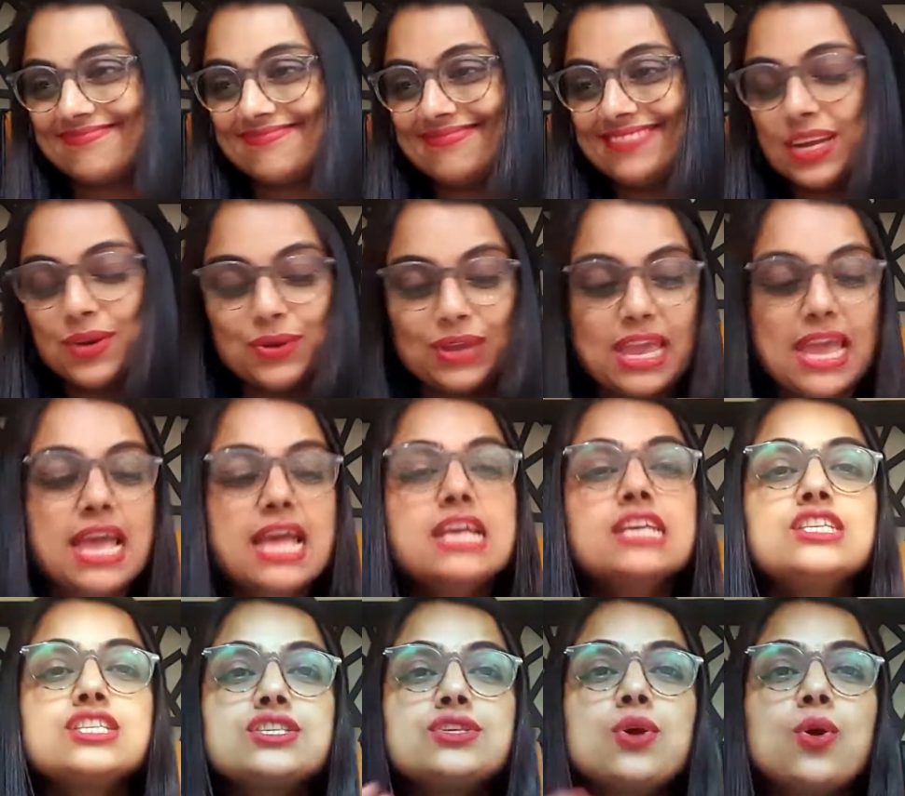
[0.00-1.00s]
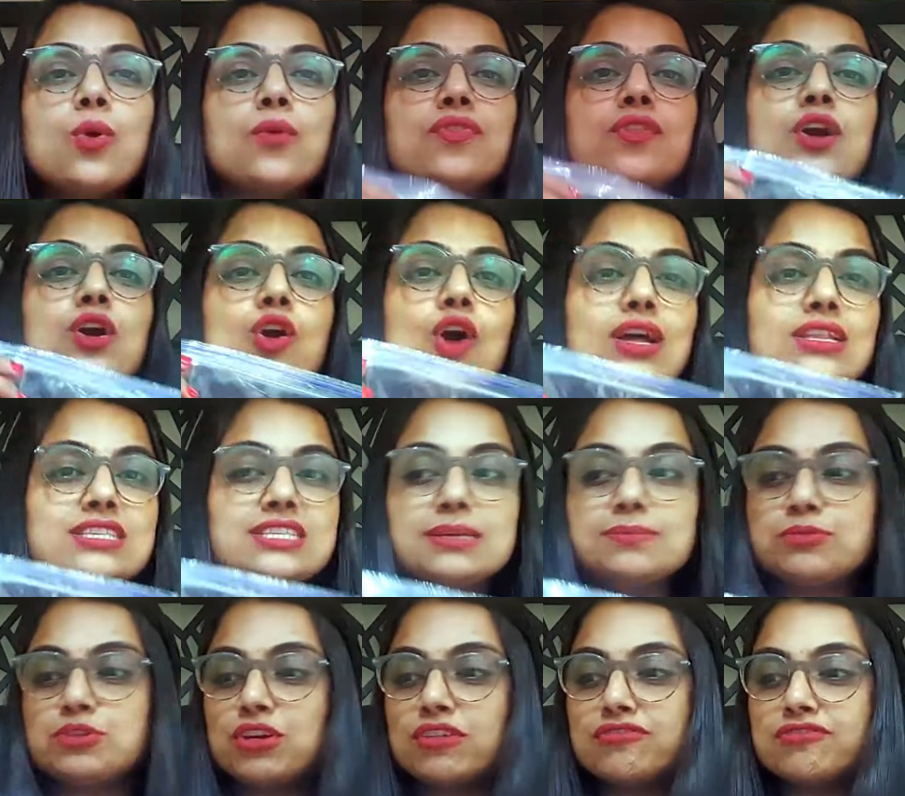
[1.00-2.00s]
Okay. So the
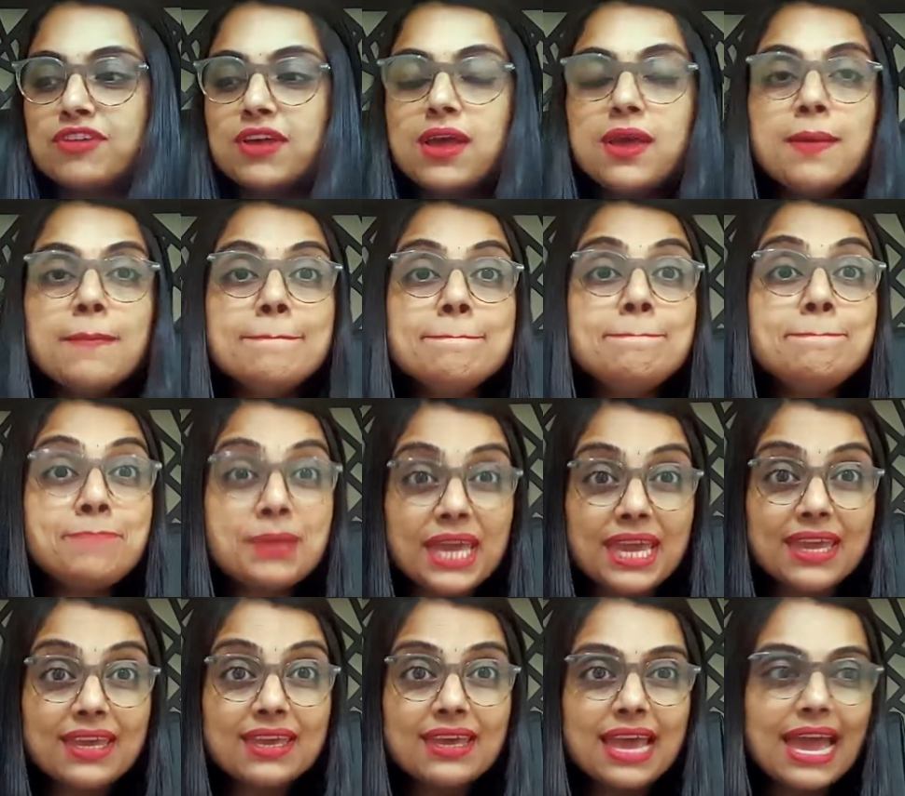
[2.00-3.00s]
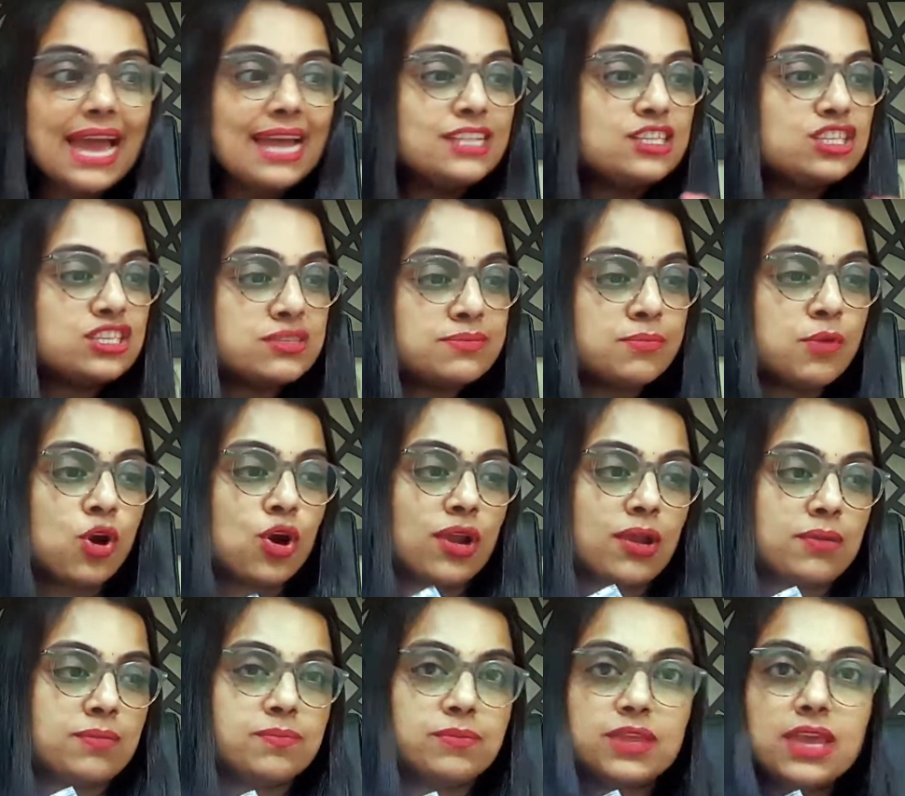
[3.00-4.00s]
concept of big and
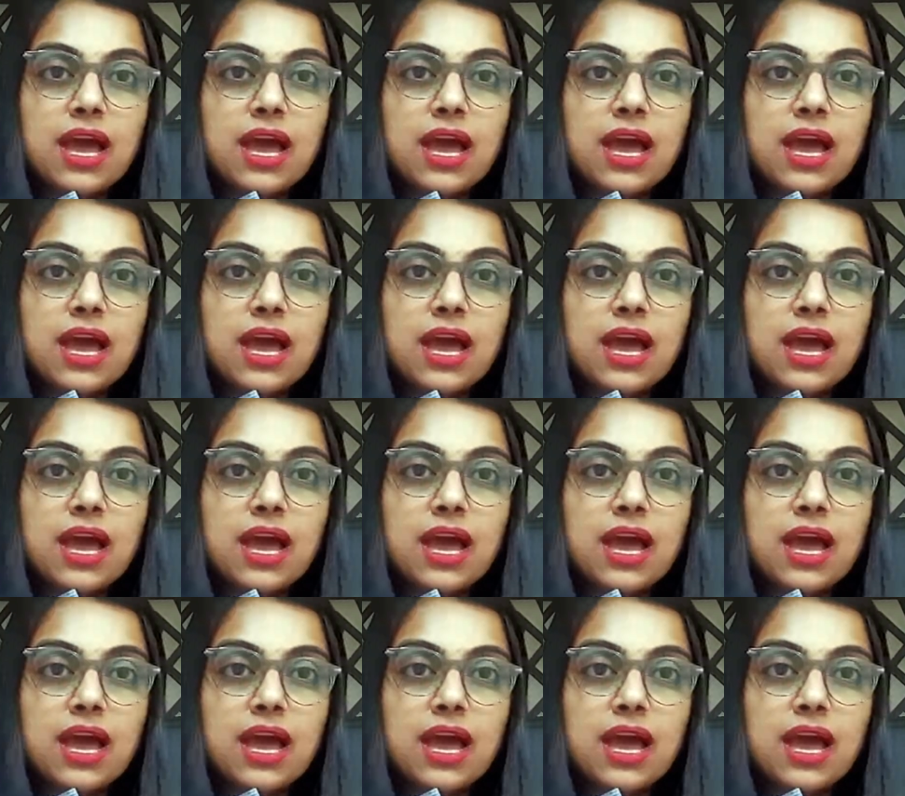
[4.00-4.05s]
small.